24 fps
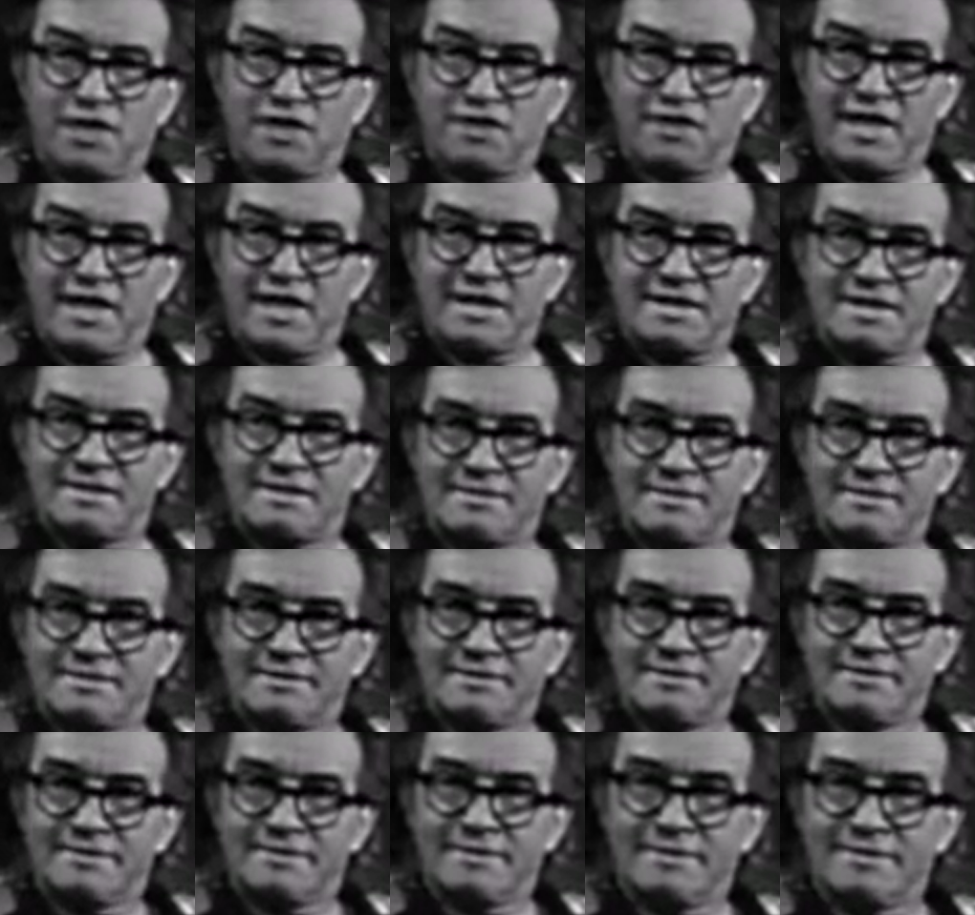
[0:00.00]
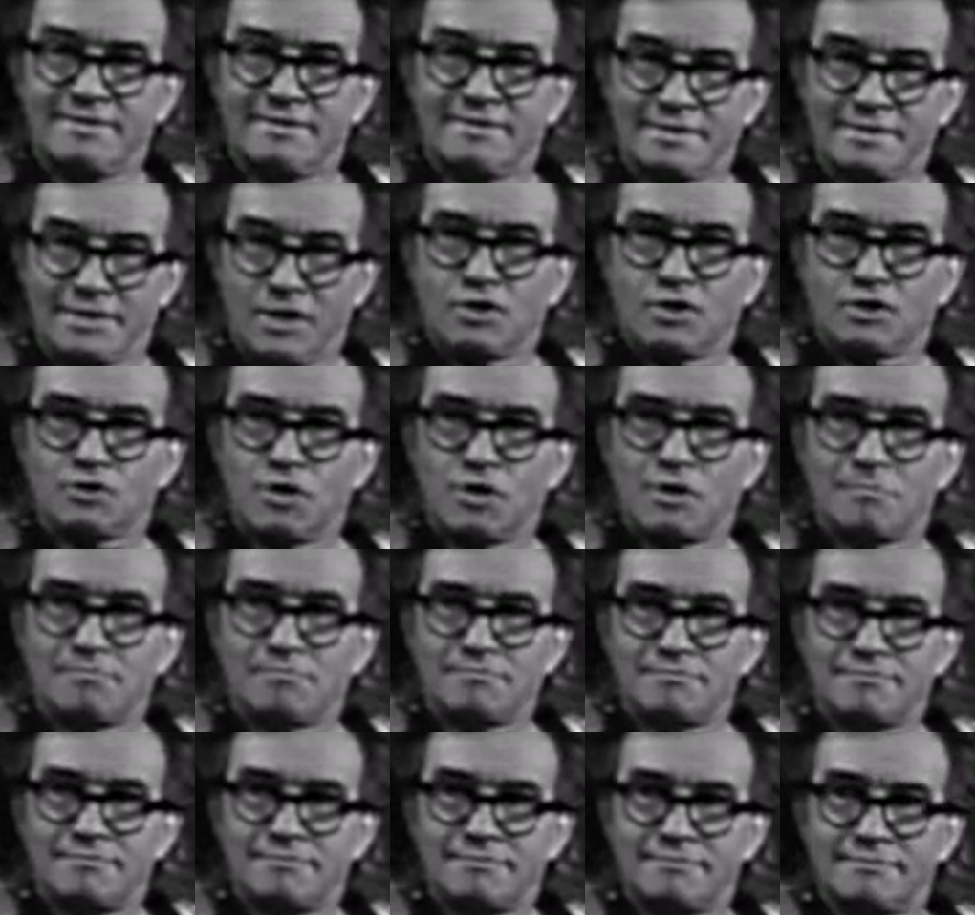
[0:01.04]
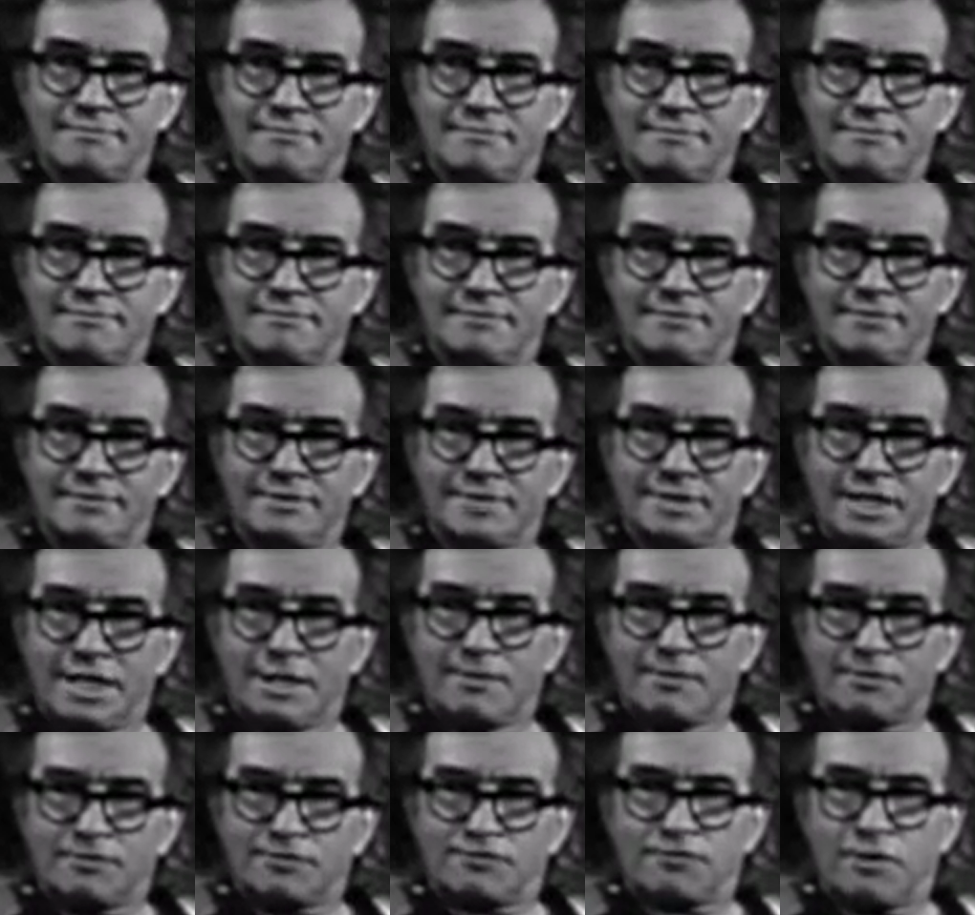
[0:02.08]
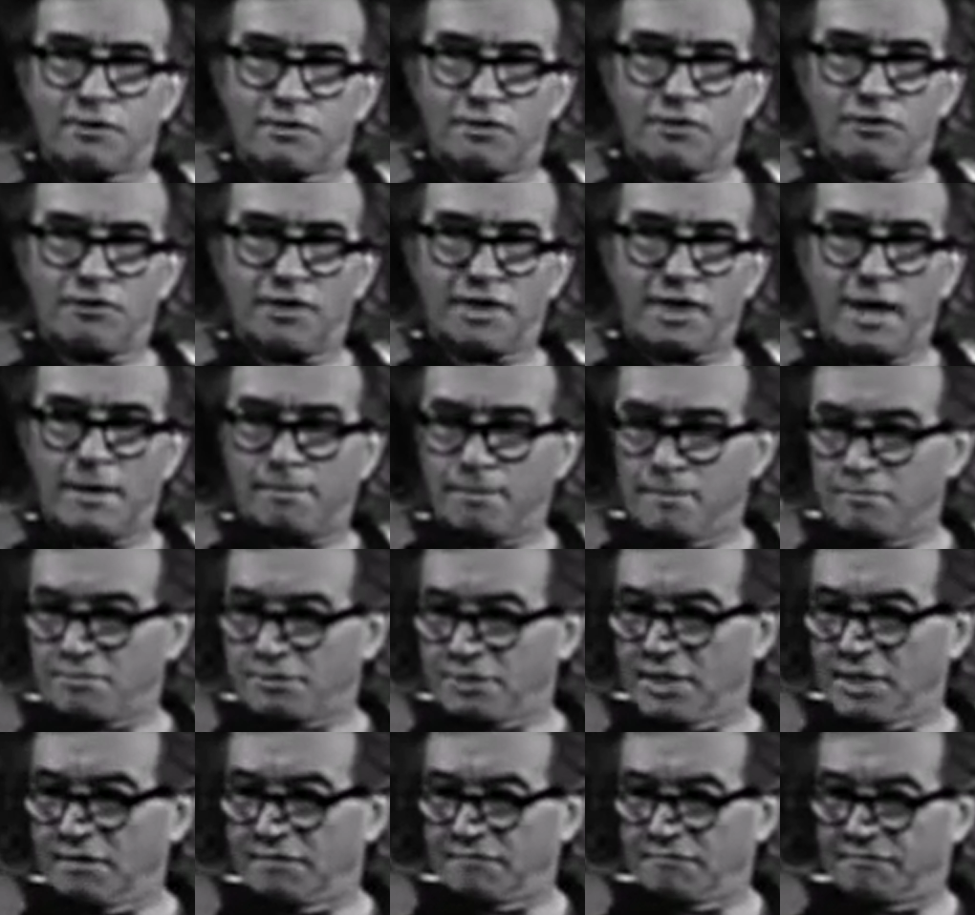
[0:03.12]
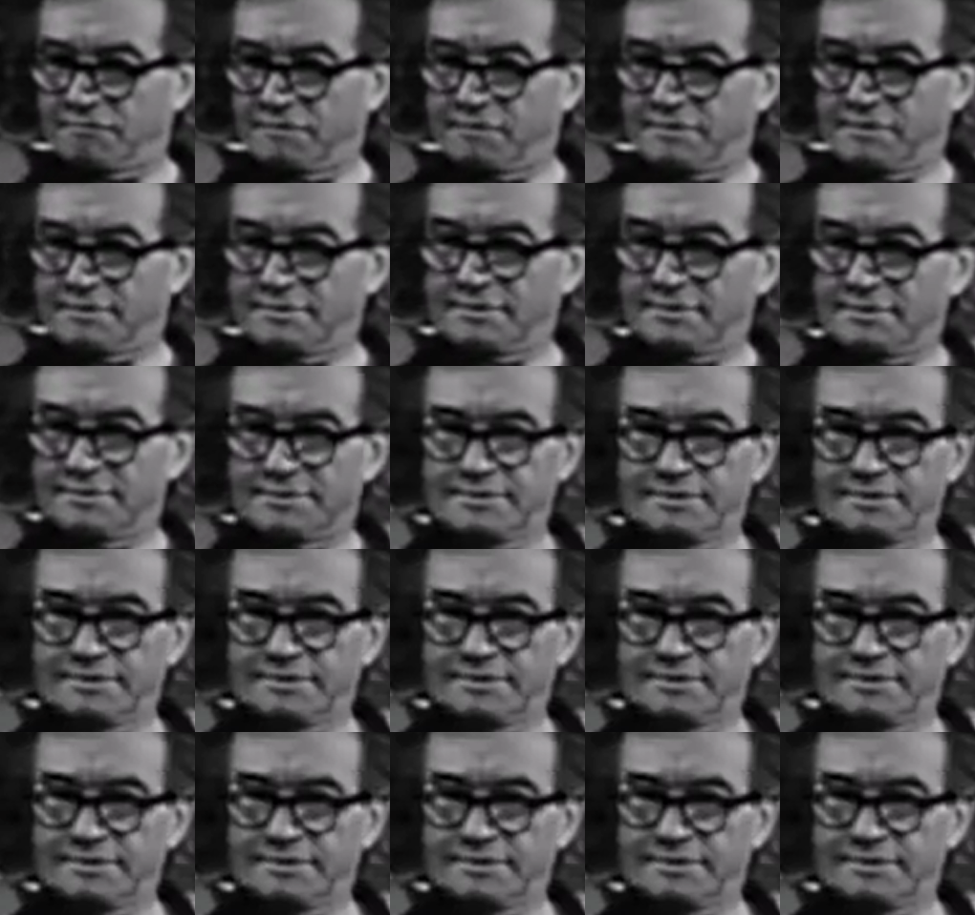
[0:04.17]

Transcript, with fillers: had the ability to just completely command attention.